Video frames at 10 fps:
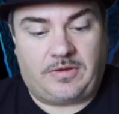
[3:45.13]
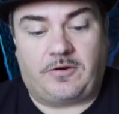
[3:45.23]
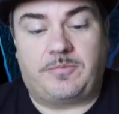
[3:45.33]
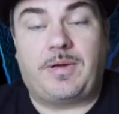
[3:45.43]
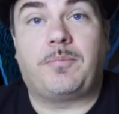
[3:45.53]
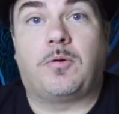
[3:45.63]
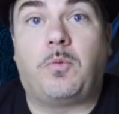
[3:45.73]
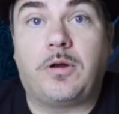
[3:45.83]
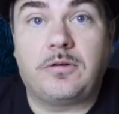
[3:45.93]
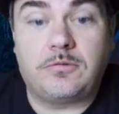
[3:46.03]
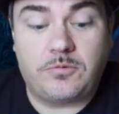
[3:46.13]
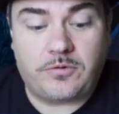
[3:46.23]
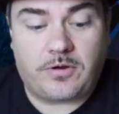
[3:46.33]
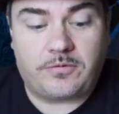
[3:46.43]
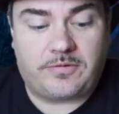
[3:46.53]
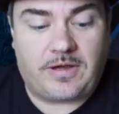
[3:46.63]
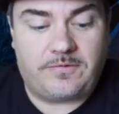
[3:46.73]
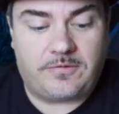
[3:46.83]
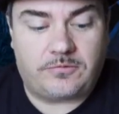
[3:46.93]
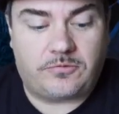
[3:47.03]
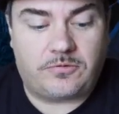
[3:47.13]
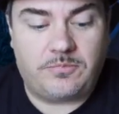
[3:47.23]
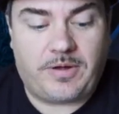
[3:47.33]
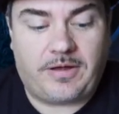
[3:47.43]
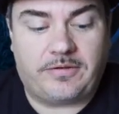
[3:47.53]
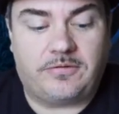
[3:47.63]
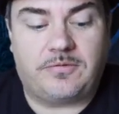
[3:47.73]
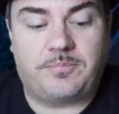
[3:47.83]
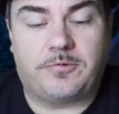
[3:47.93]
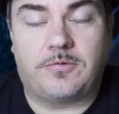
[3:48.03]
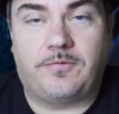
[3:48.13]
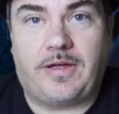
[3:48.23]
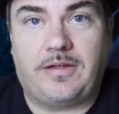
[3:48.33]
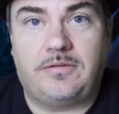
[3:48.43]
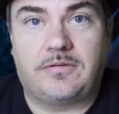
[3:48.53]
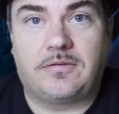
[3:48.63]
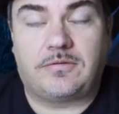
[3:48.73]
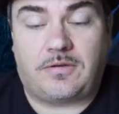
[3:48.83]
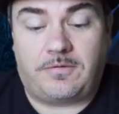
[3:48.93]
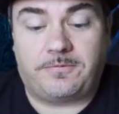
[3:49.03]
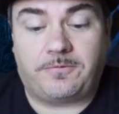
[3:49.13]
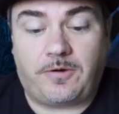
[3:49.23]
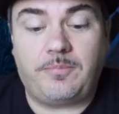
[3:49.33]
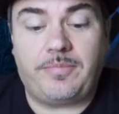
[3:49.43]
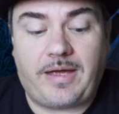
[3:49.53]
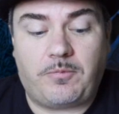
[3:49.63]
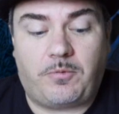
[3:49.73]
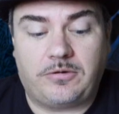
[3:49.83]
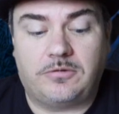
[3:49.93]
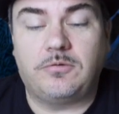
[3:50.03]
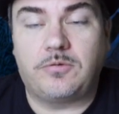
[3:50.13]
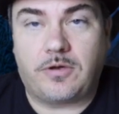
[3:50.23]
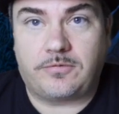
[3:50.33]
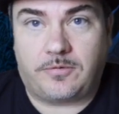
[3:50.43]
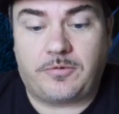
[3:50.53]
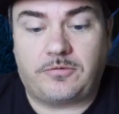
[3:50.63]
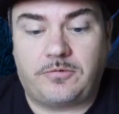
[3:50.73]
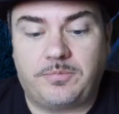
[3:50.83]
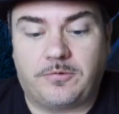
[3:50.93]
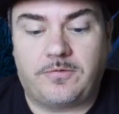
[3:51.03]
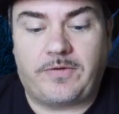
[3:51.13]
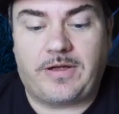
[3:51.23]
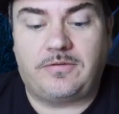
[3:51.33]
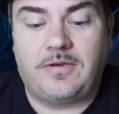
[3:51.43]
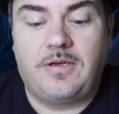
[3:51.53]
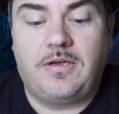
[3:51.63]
Now remember, one glucose gave you two molecules of pyruvate, so from that one glucose, from the two pyruvates,